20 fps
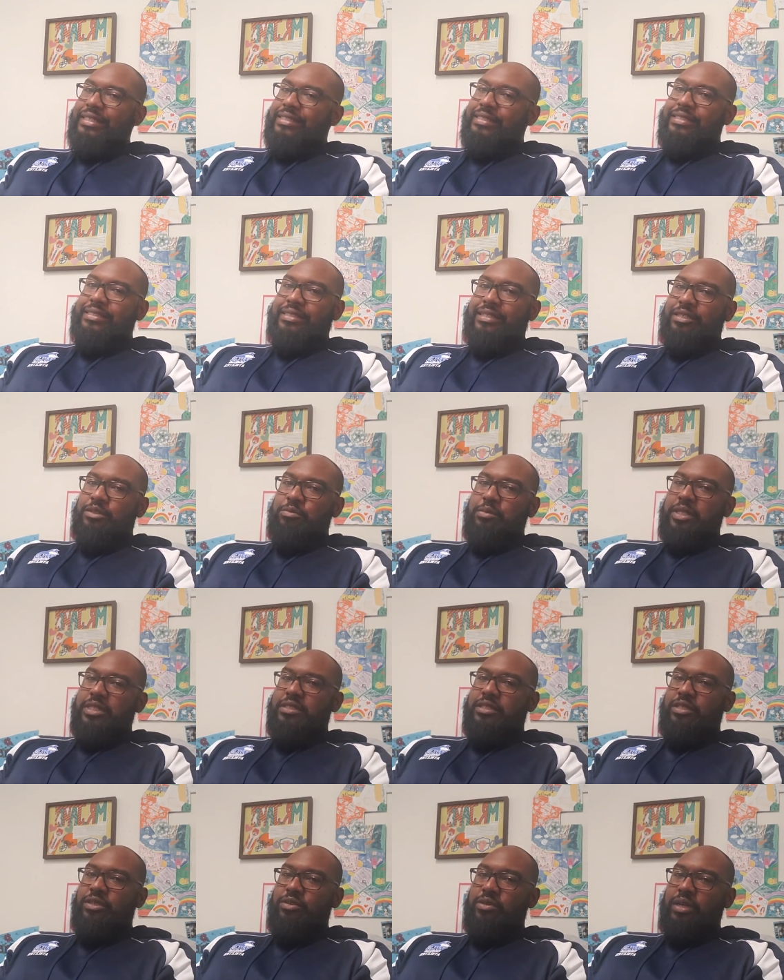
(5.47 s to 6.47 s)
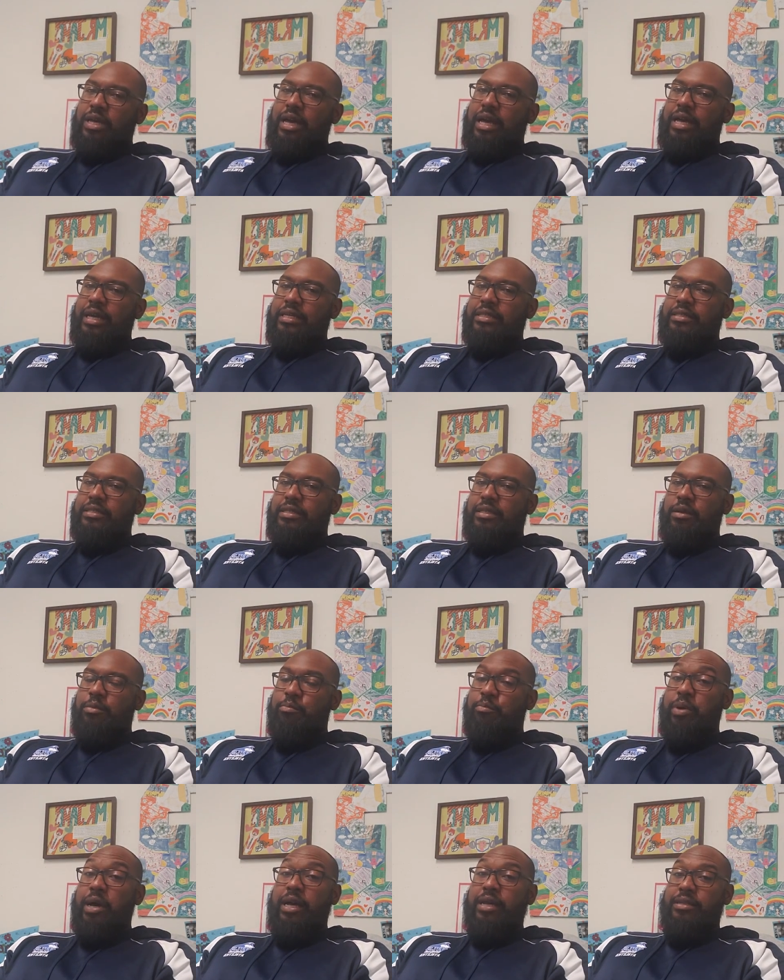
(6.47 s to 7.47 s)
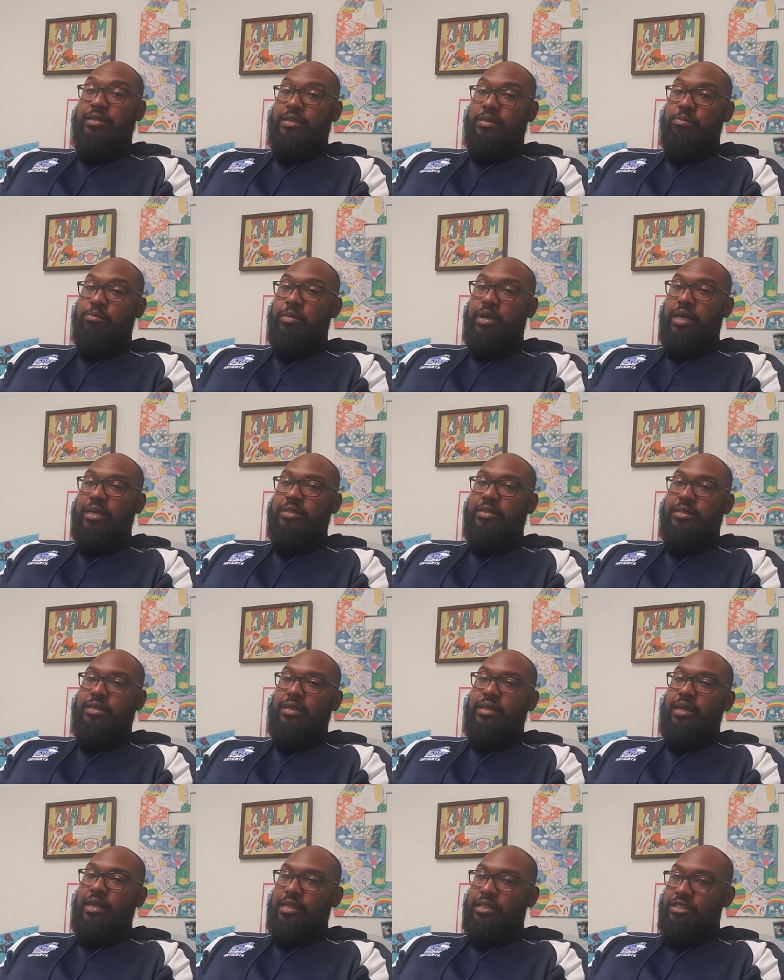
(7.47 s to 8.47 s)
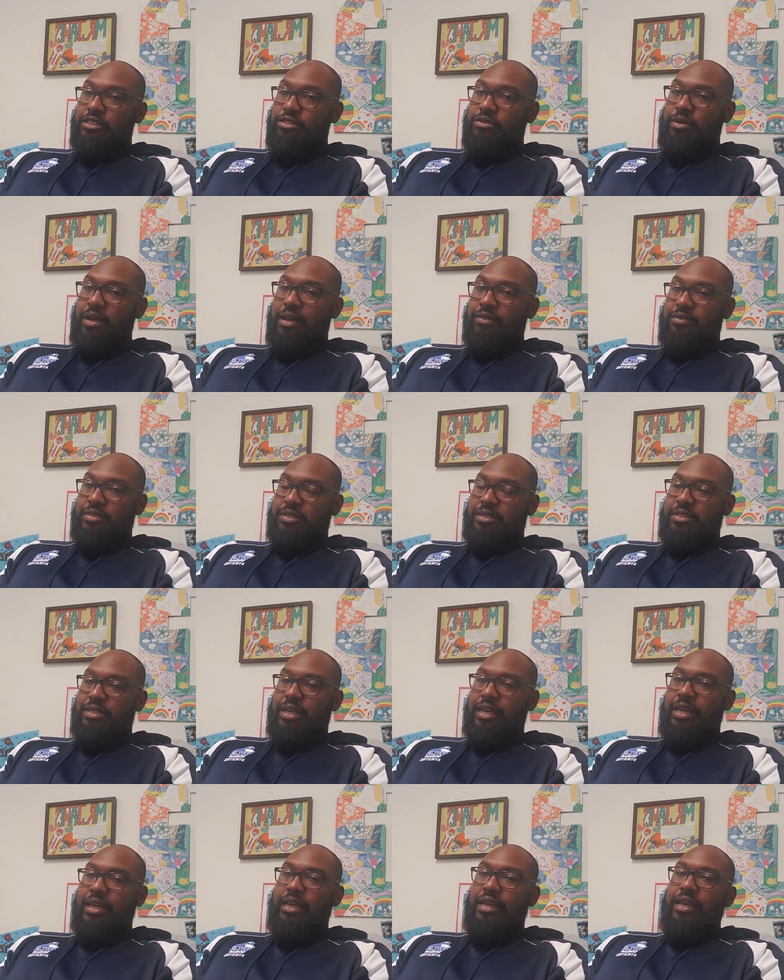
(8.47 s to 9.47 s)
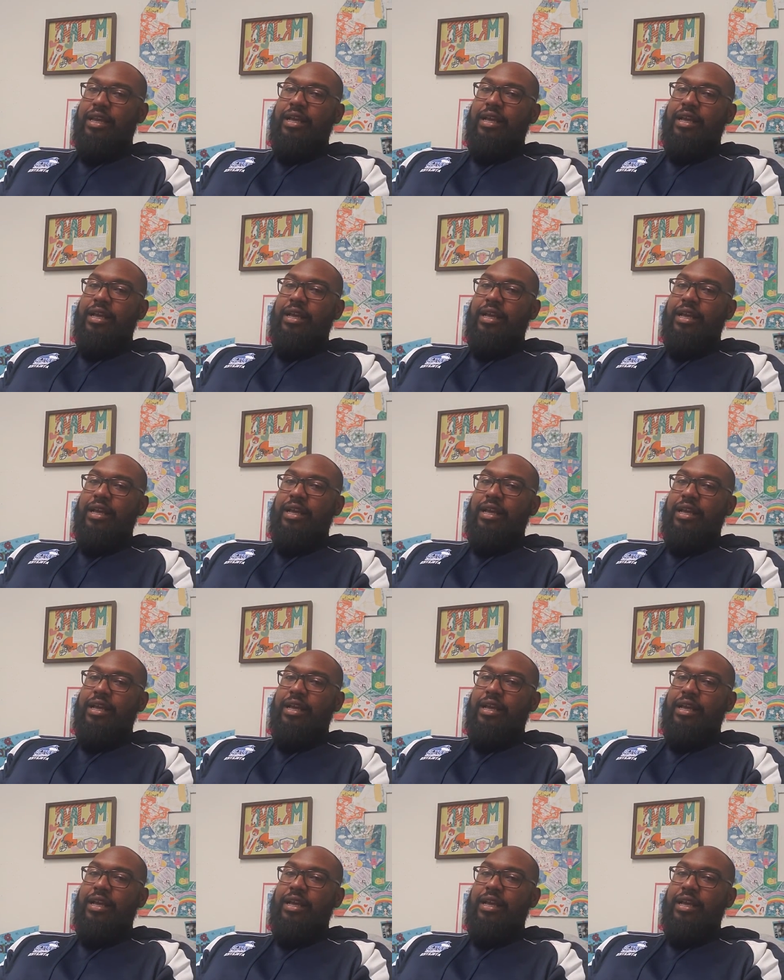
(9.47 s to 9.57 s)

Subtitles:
Still missing you guys, but I do have to say,